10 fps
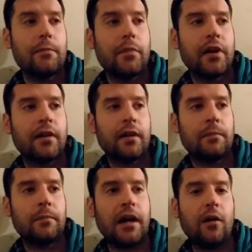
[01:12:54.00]
But
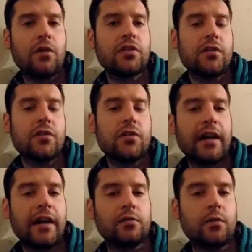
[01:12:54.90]
I always knew in
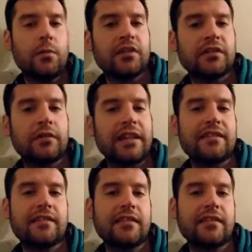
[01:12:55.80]
high school because I would get
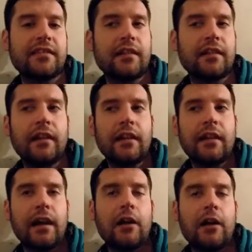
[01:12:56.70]
sick.
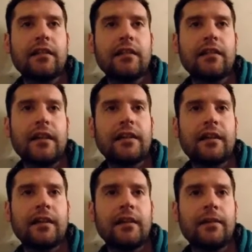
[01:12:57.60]
I would
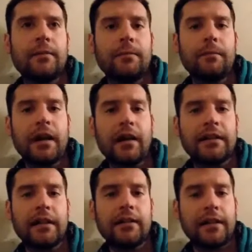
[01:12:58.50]
I'd
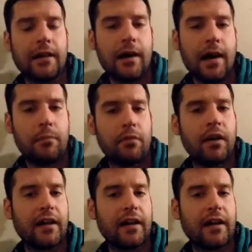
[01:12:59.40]
get like a
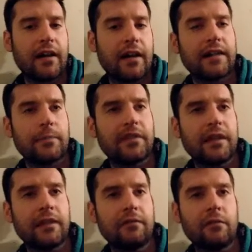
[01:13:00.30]
bronchitis type of
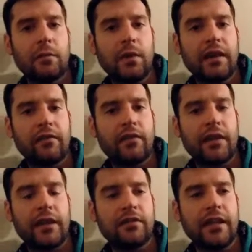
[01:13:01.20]
thing whenever
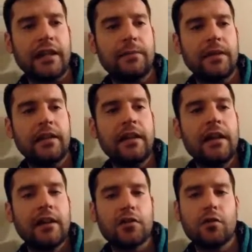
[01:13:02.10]
they would take me
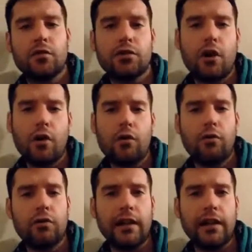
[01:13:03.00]
because it was cold